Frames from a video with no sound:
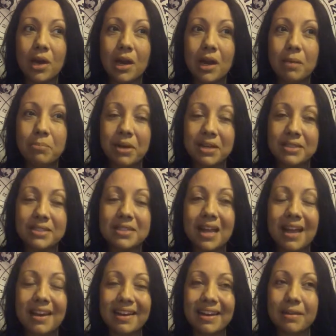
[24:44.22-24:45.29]
but it's
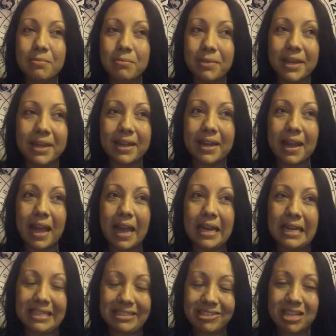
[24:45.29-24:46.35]
not in me, and
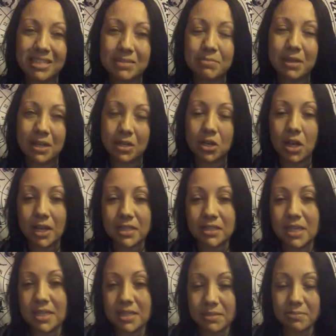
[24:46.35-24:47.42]
it does
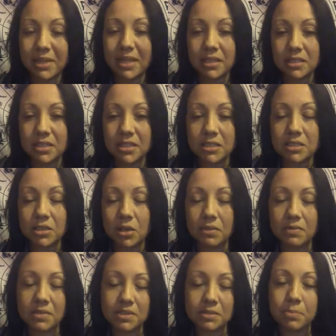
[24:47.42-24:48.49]
me a
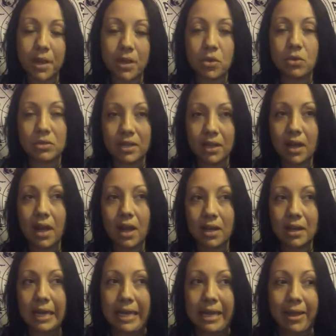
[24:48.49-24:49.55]
disservice by holding
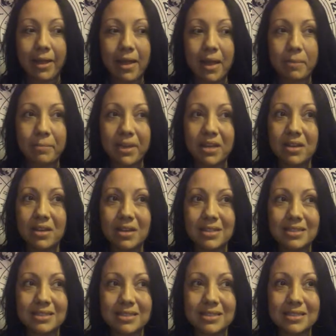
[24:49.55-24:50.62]
on,
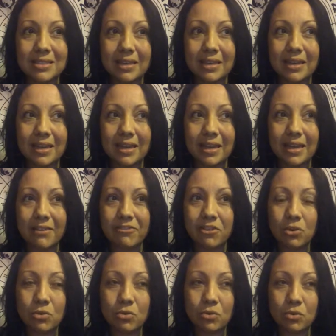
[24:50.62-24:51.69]
because
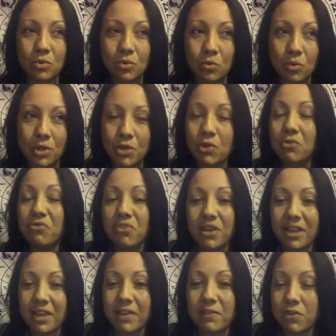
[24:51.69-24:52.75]
when you
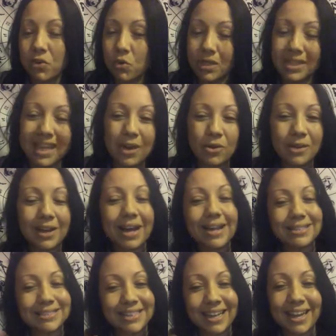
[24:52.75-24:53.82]
forgive, you allow
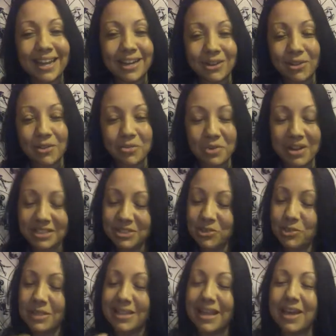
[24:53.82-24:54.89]
God to handle the rest.
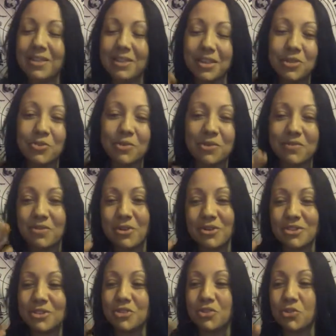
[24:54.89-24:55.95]
You allow the
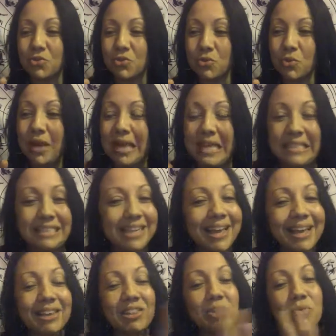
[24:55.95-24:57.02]
universe to
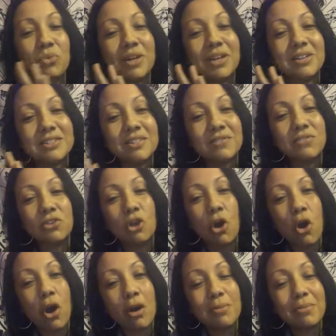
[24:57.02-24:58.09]
take the wheels of
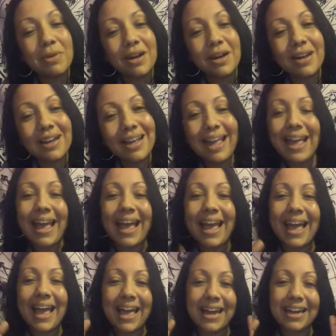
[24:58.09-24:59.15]
karma
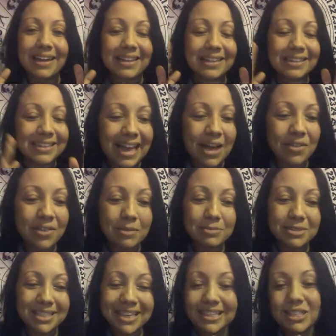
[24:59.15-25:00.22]
and allow them
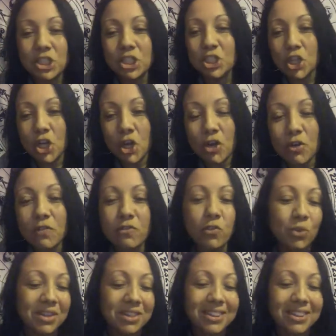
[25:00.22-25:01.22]
to get served what